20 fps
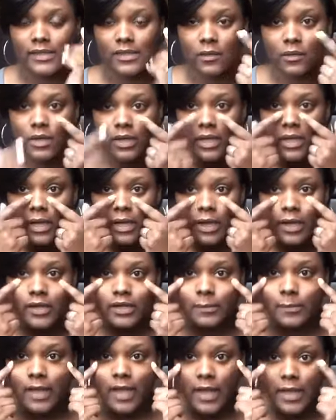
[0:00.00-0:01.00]
So
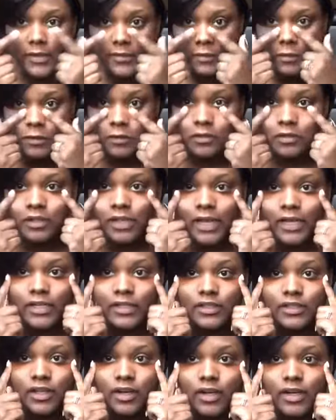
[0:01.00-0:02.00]
under my eyes are kind
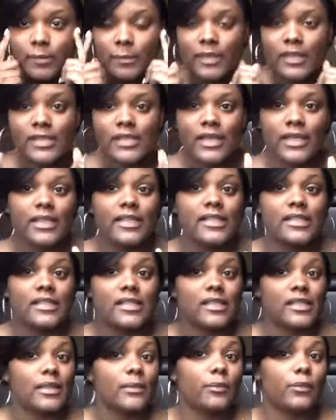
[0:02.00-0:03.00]
of dark because I didn't
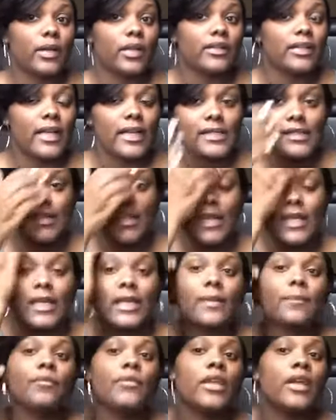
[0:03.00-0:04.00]
sleep well last
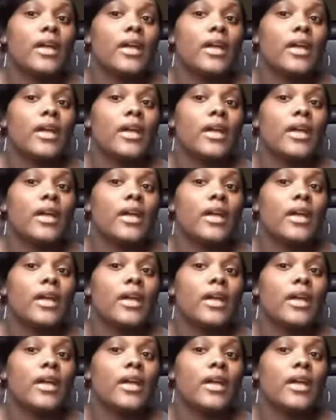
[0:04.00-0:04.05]
night.